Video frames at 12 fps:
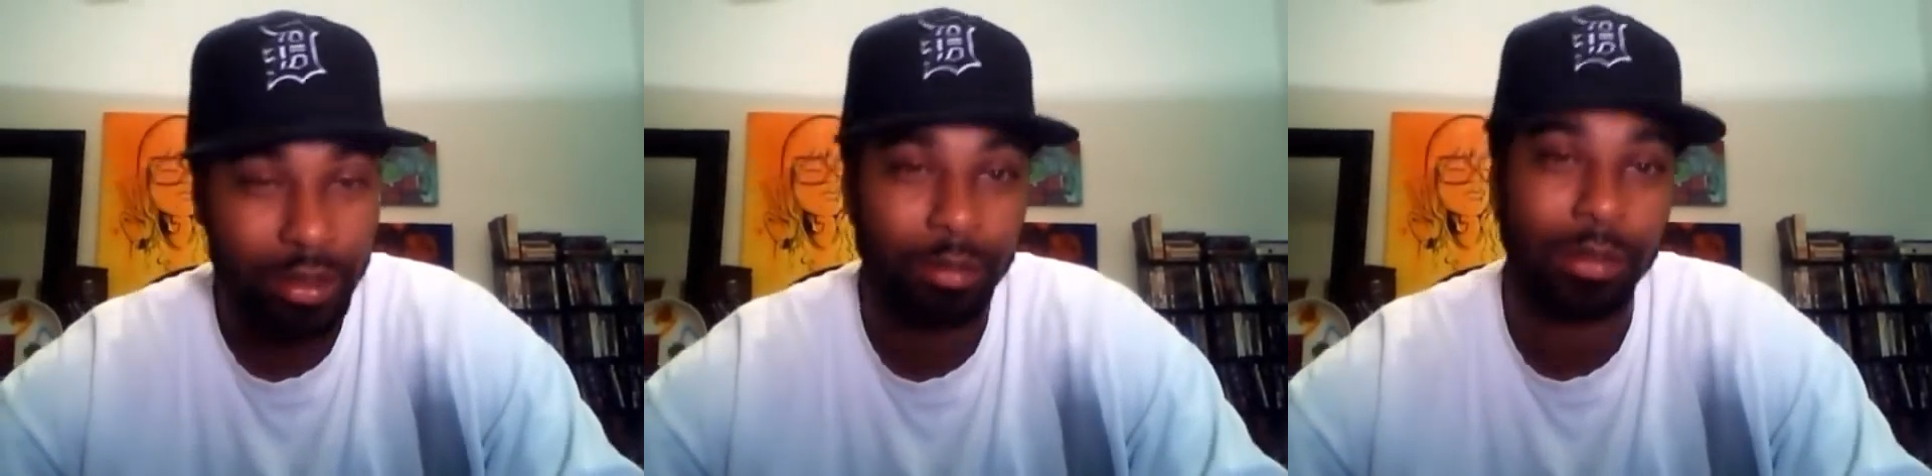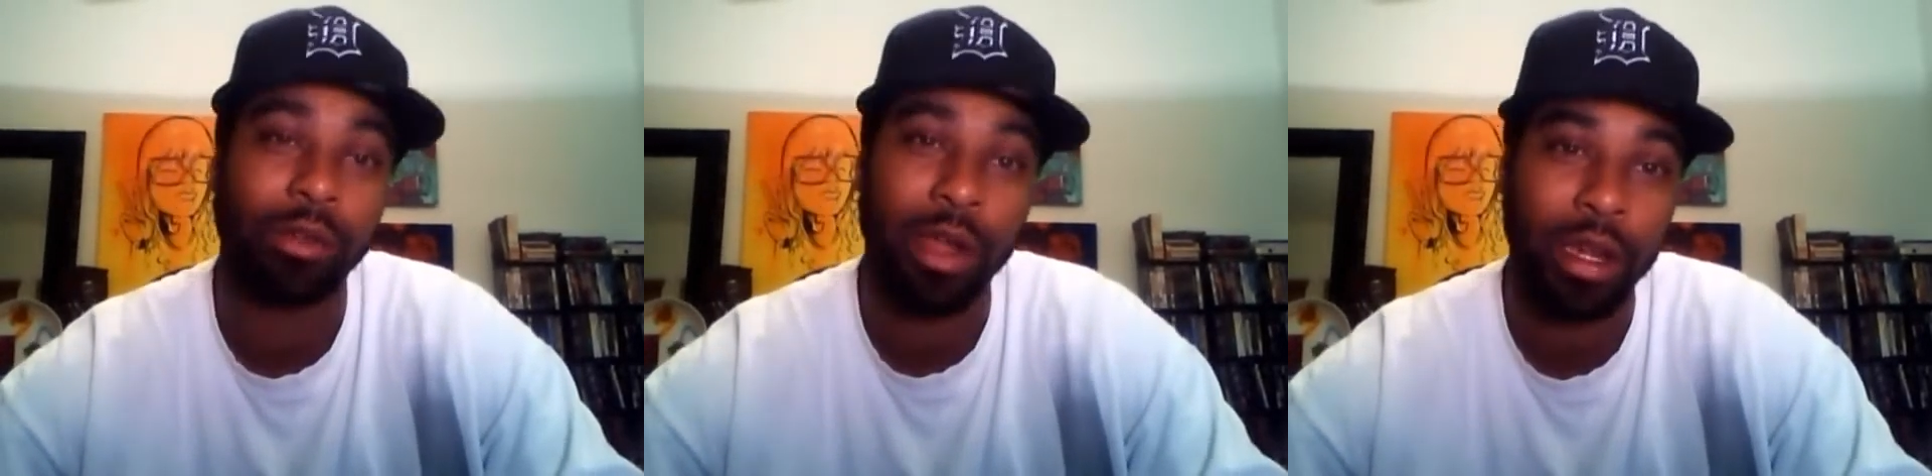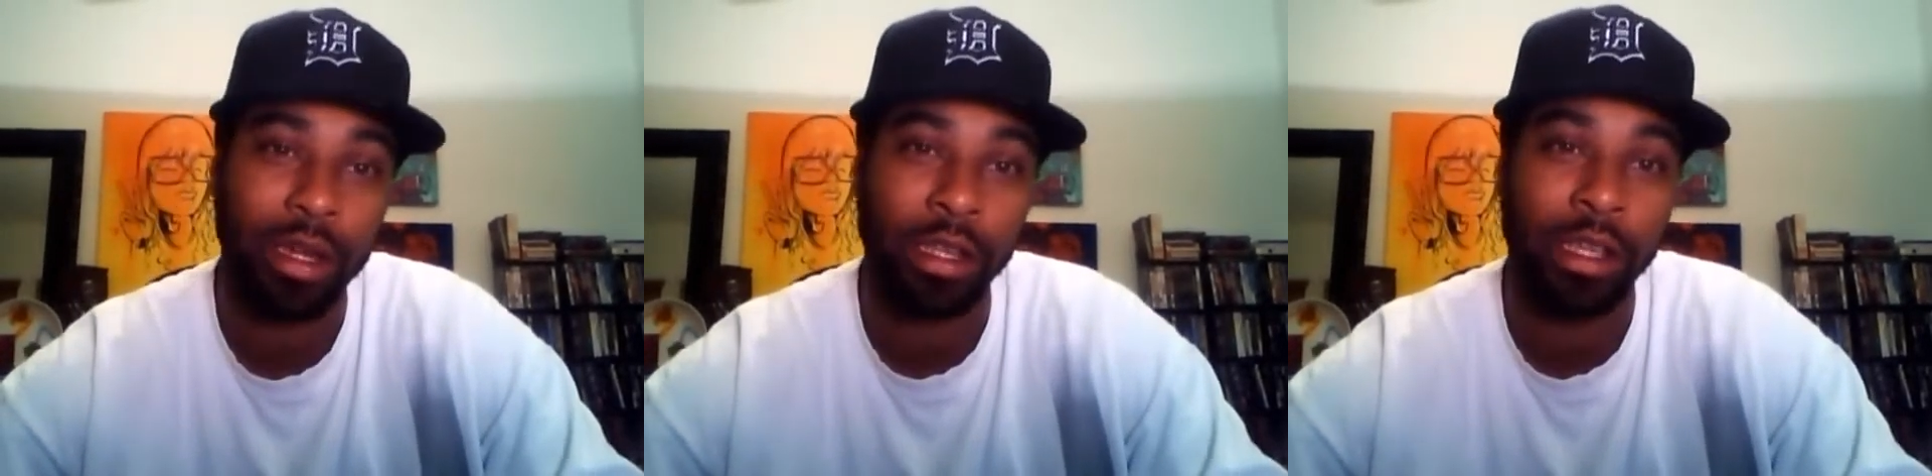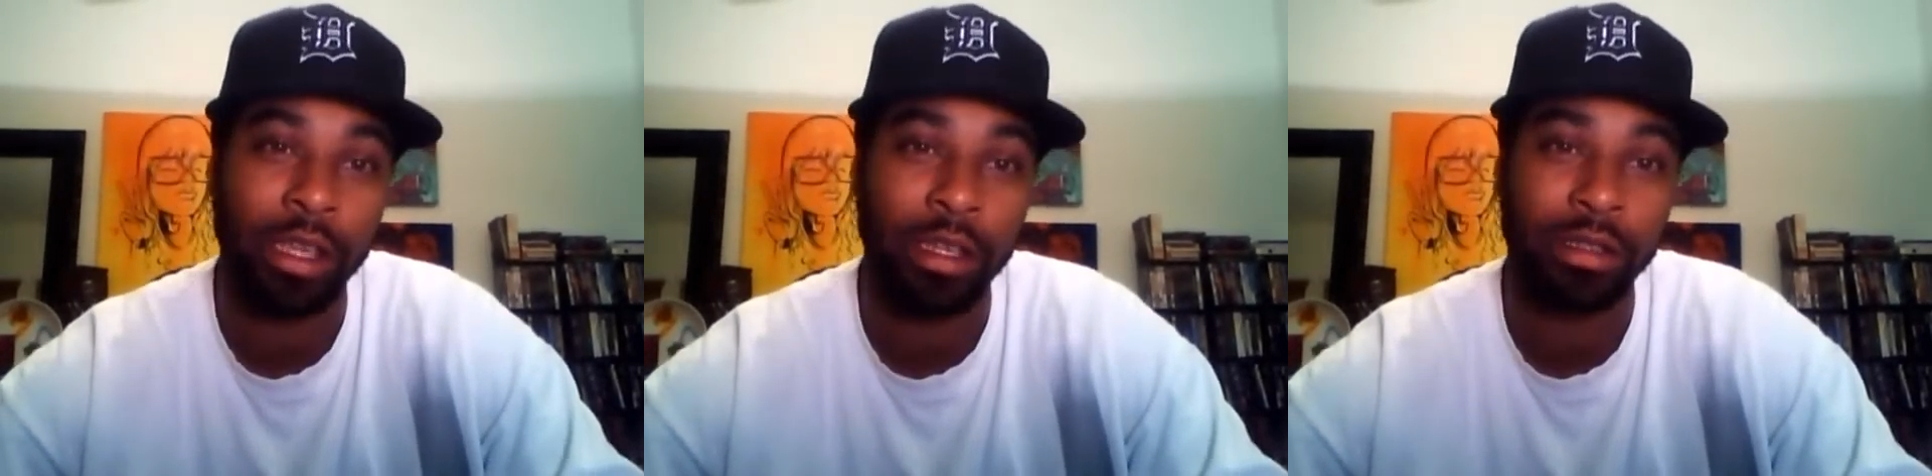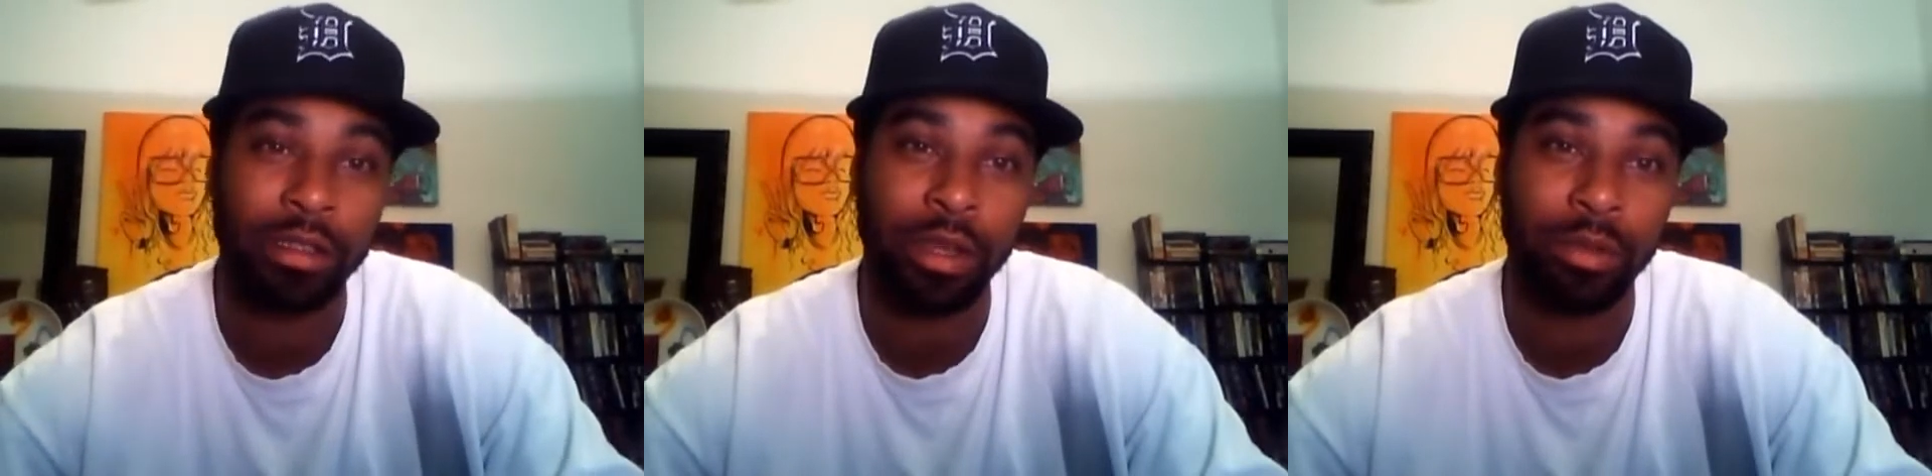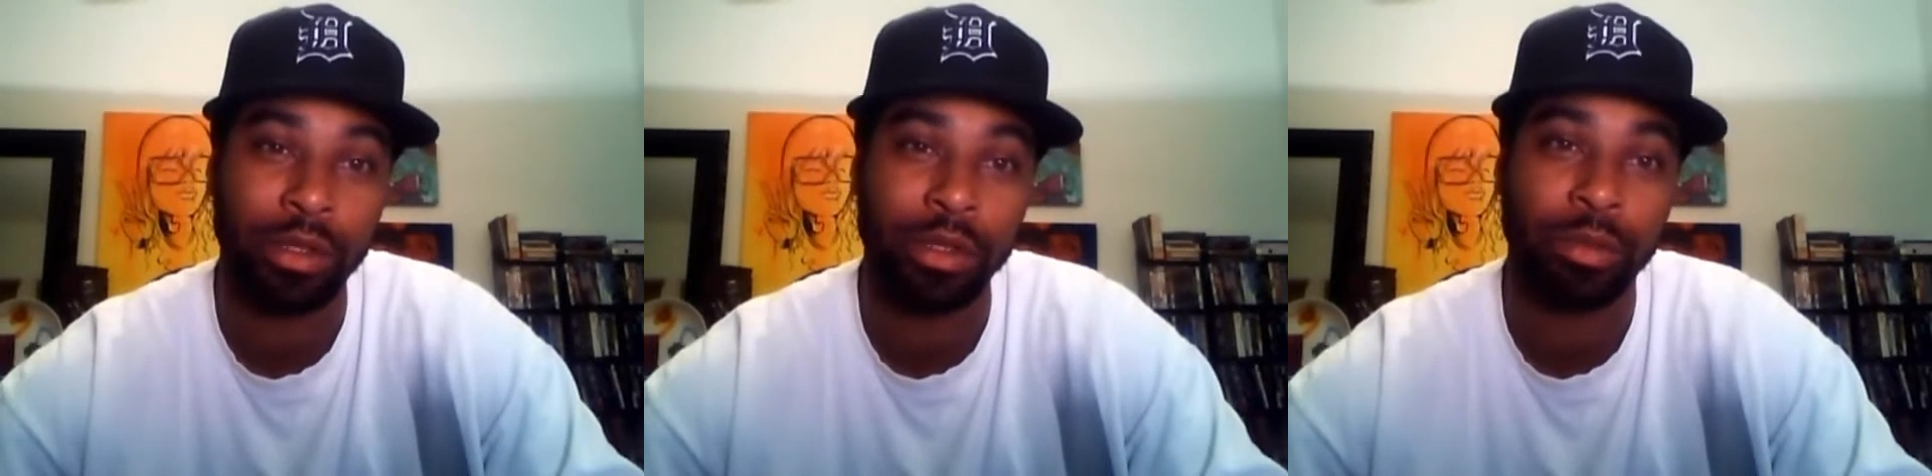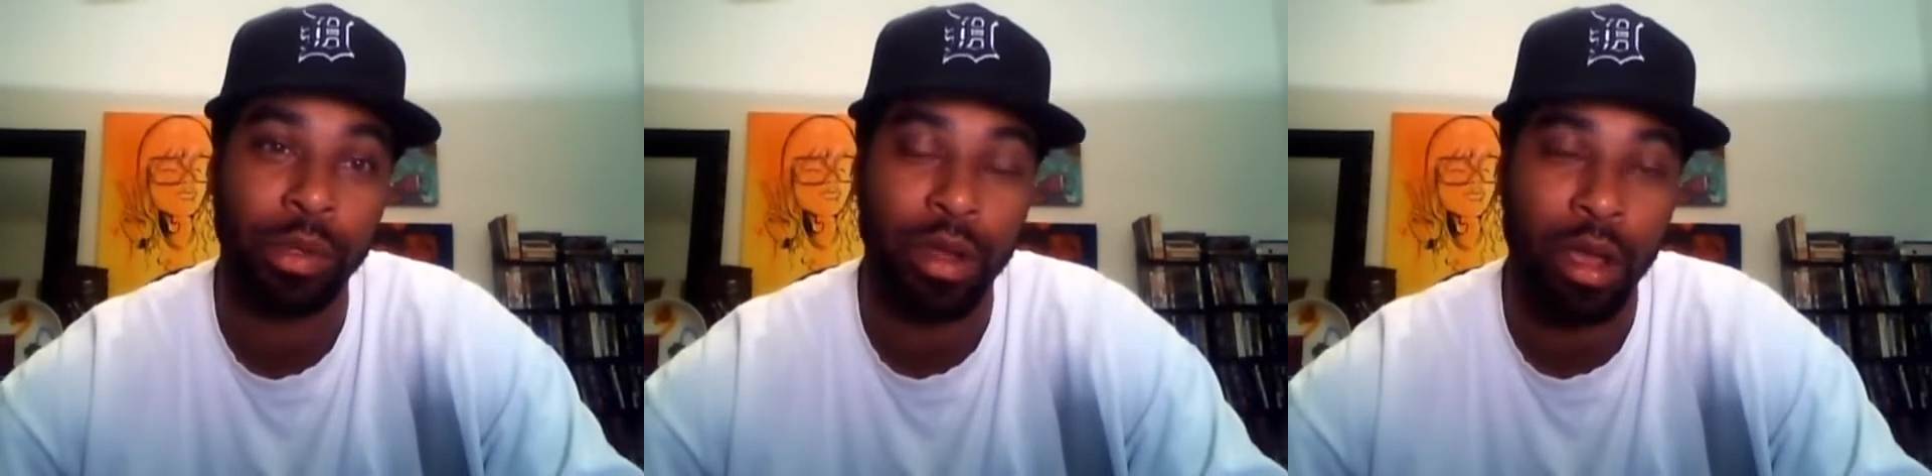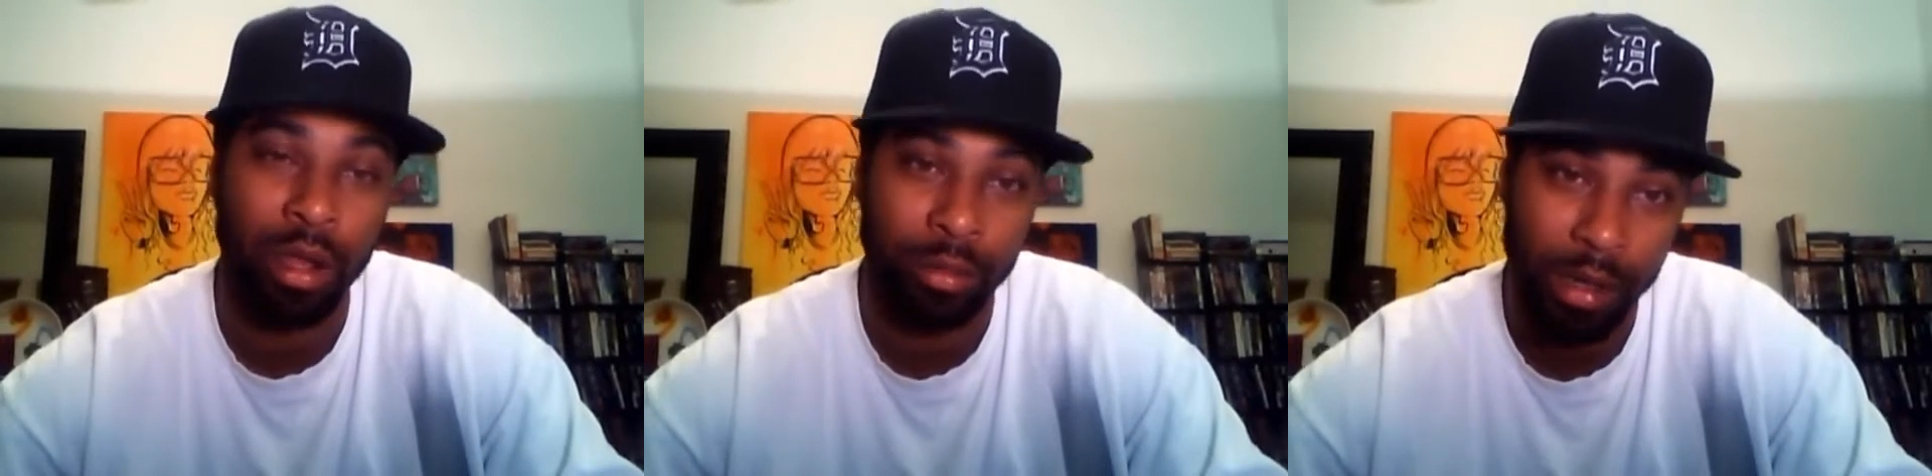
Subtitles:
I mean, granted, he can't just say we're just putting all